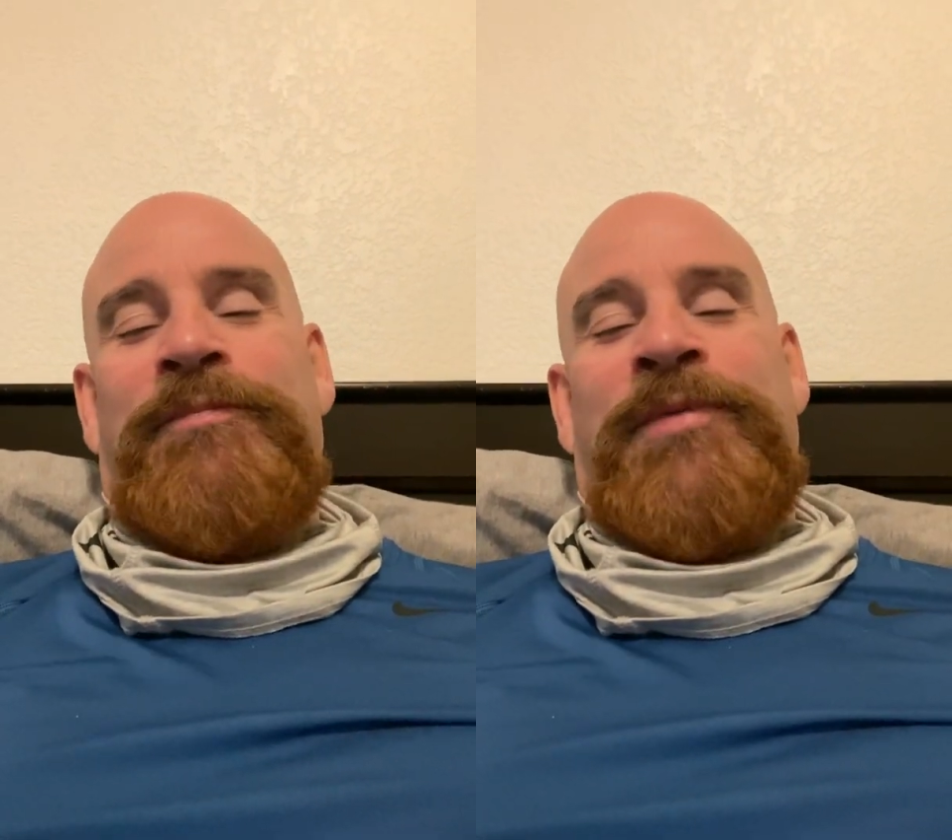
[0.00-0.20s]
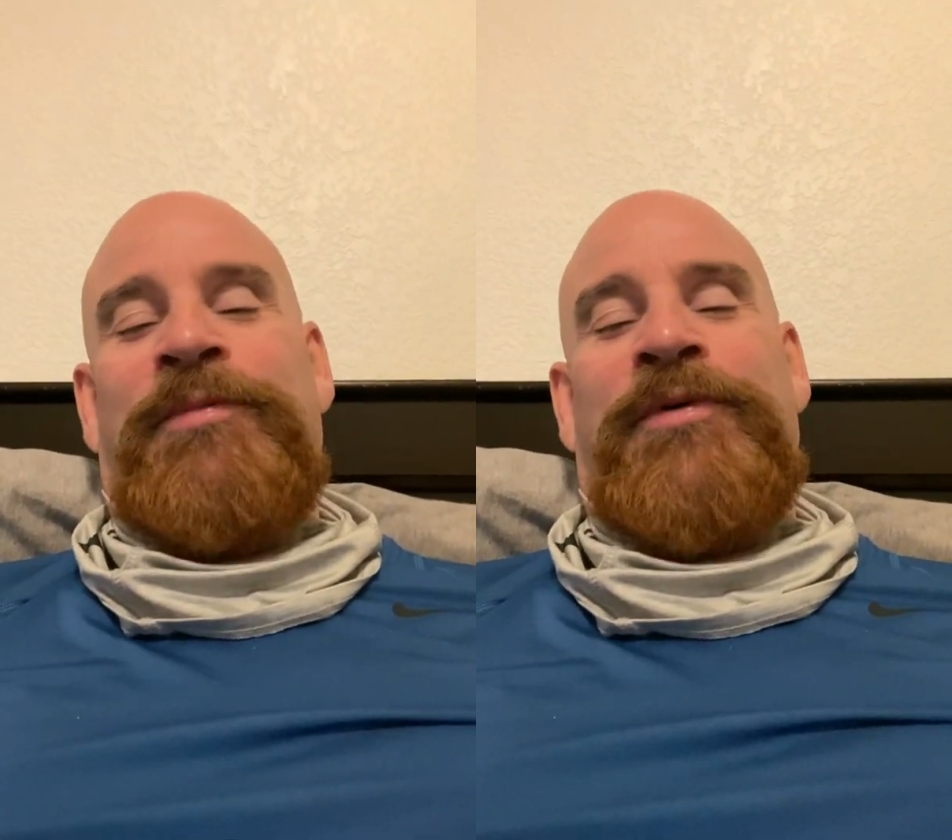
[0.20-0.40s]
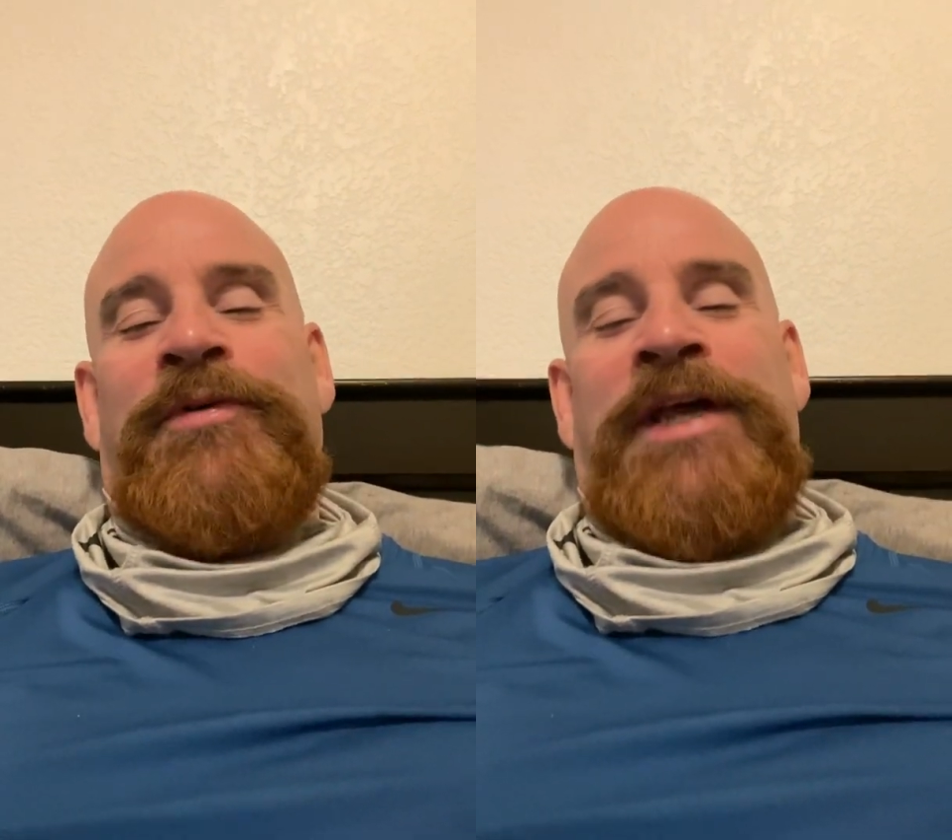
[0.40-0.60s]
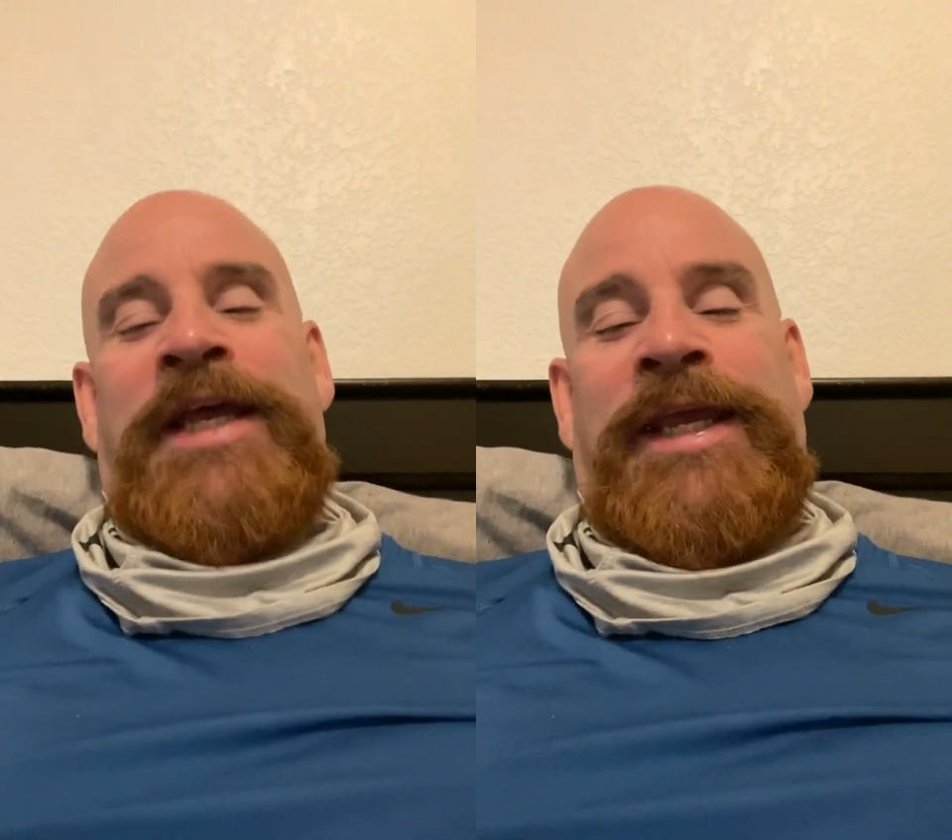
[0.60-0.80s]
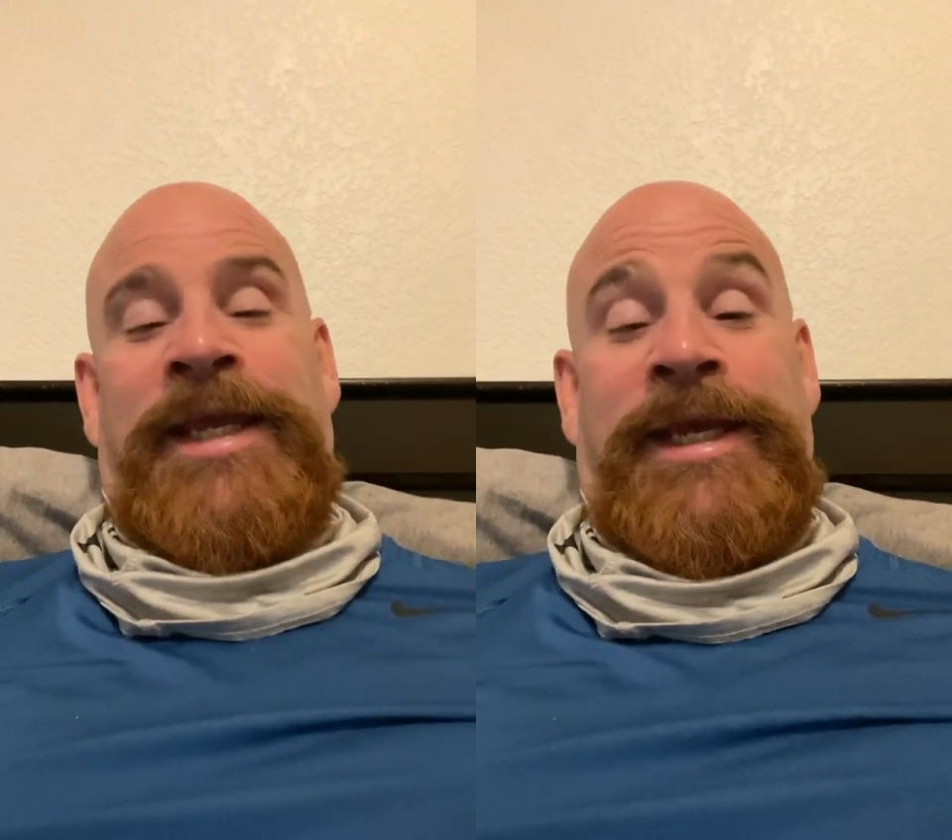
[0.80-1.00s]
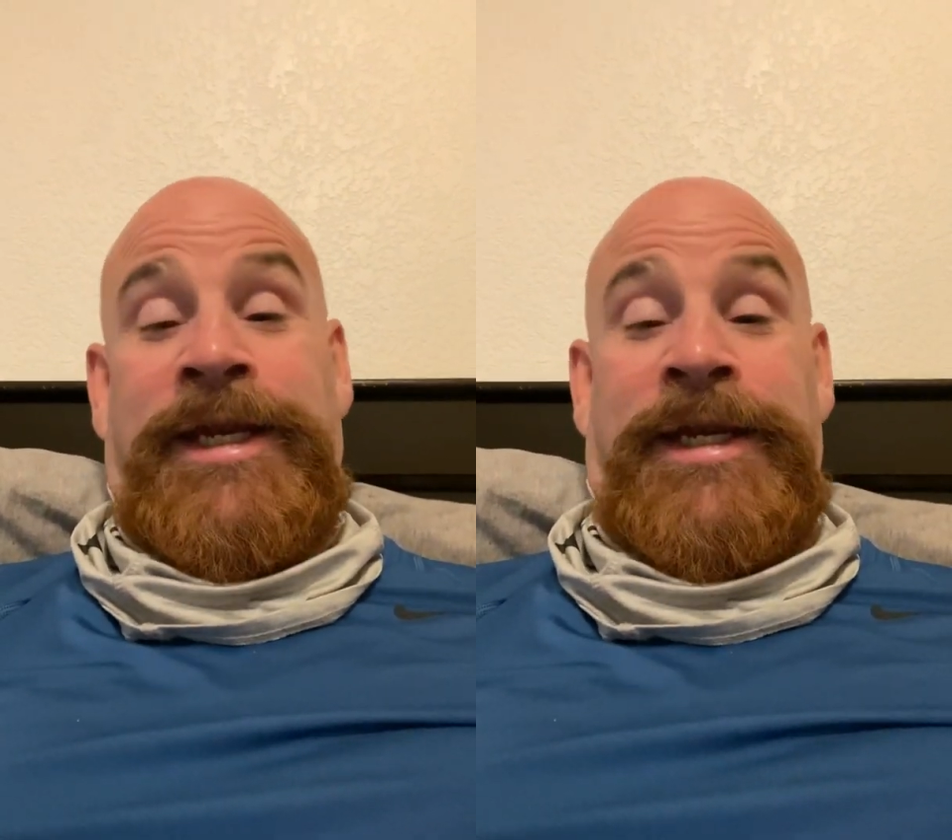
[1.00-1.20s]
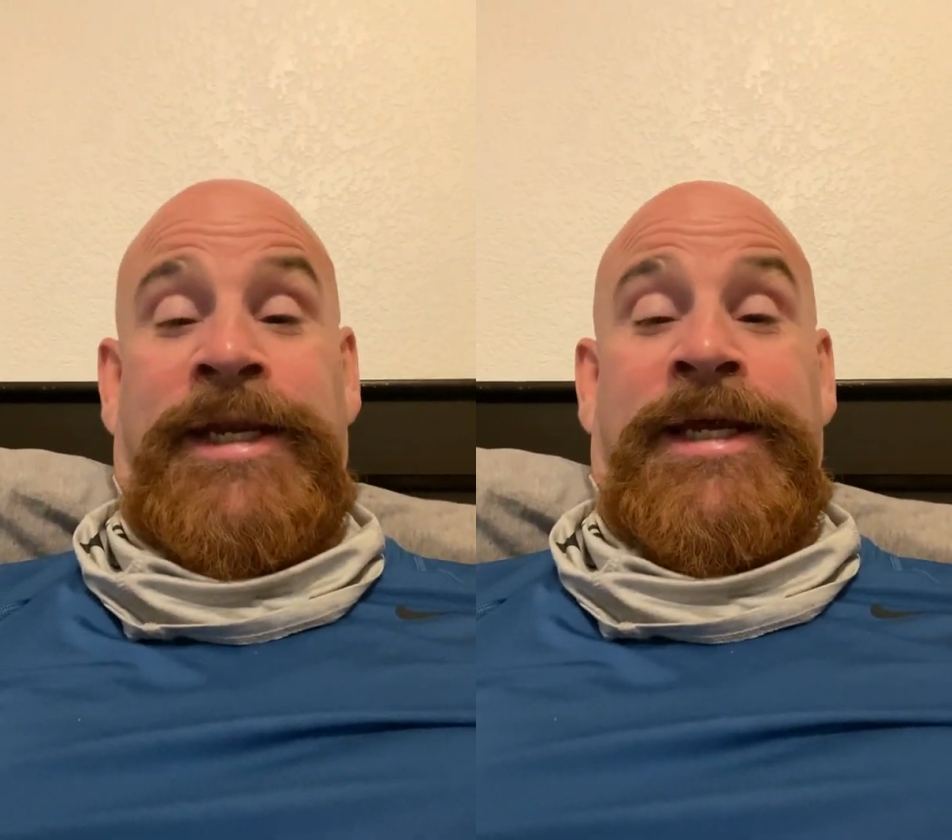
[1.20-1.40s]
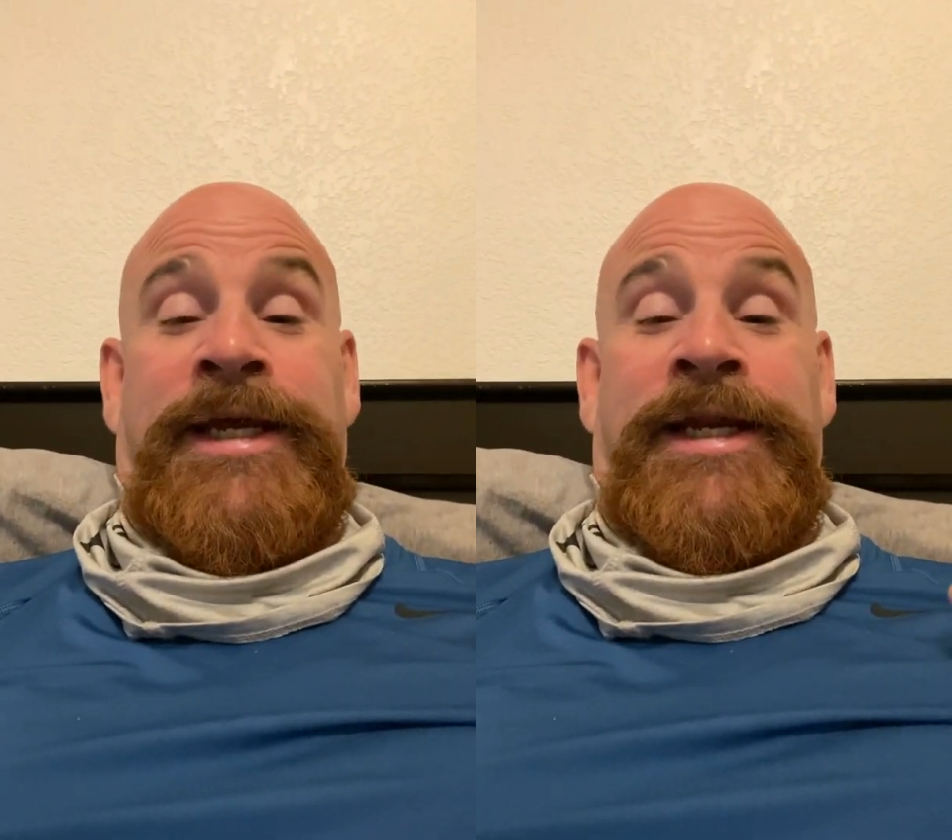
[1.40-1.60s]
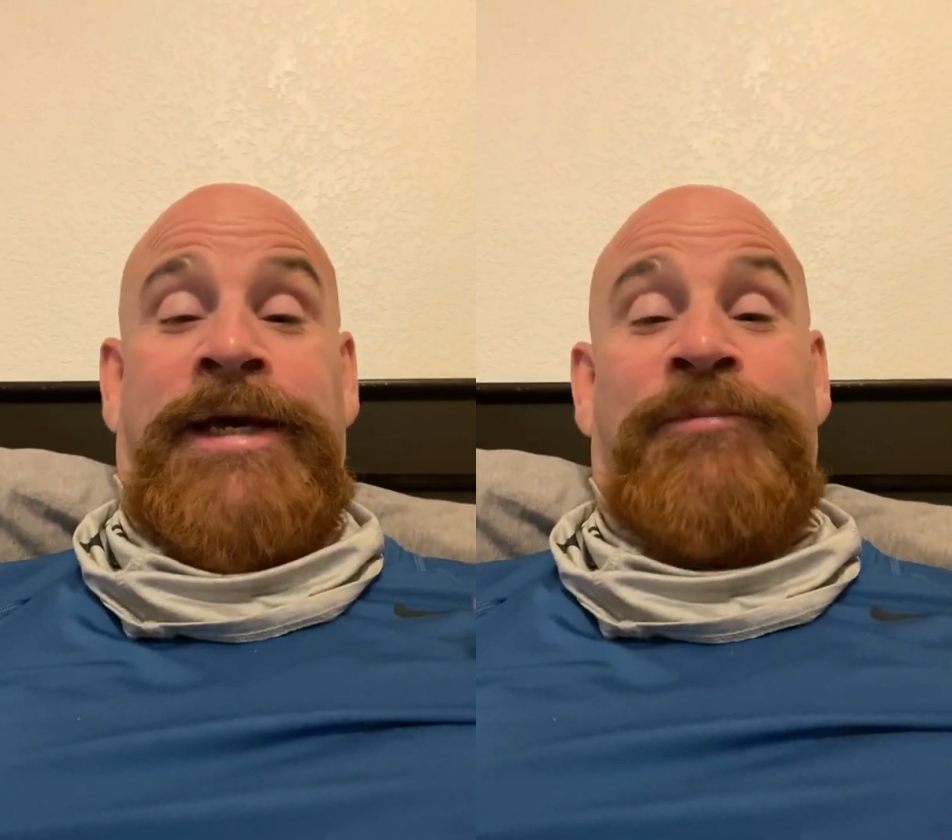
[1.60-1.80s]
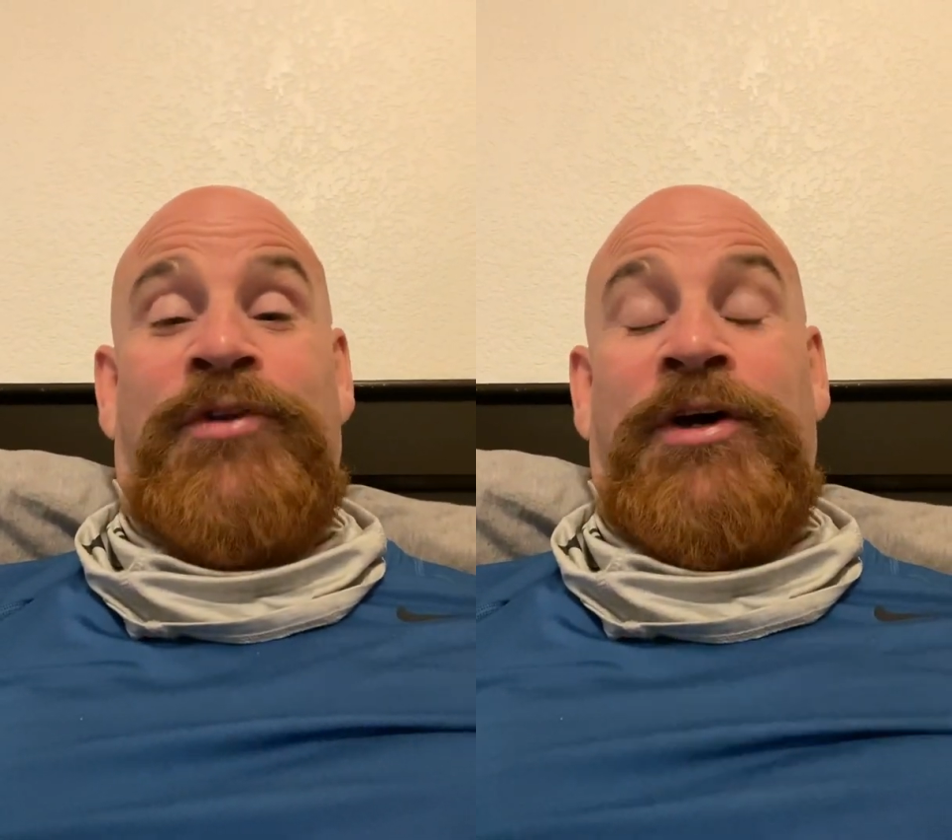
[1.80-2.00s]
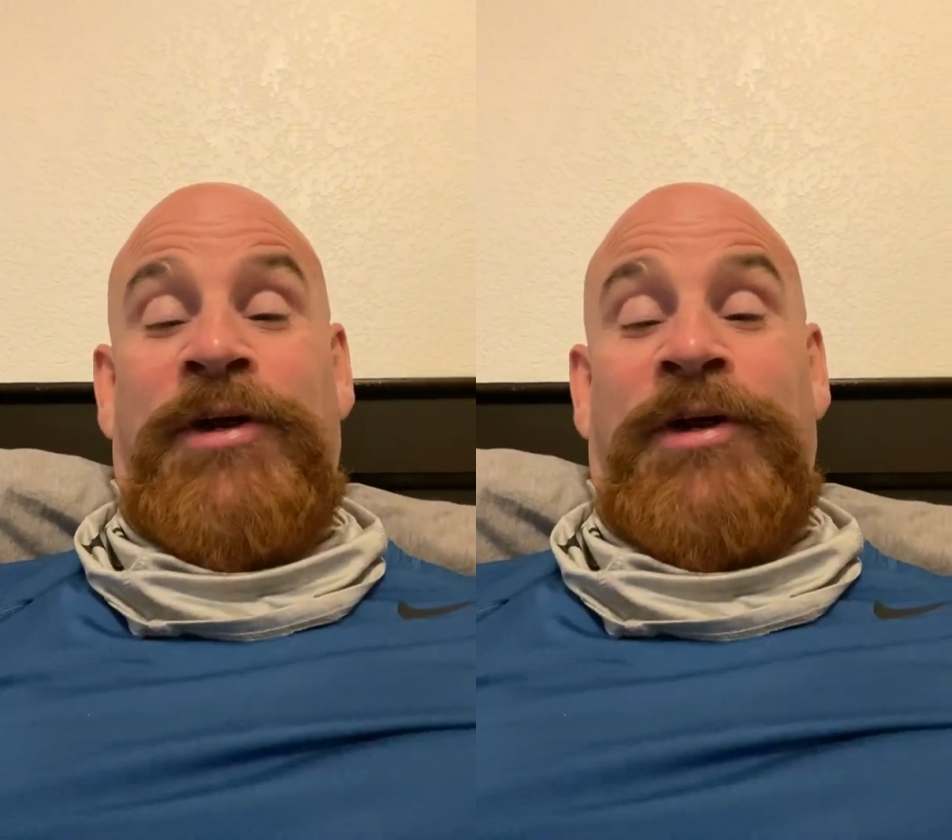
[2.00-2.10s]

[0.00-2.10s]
People ain't getting that. I'm talking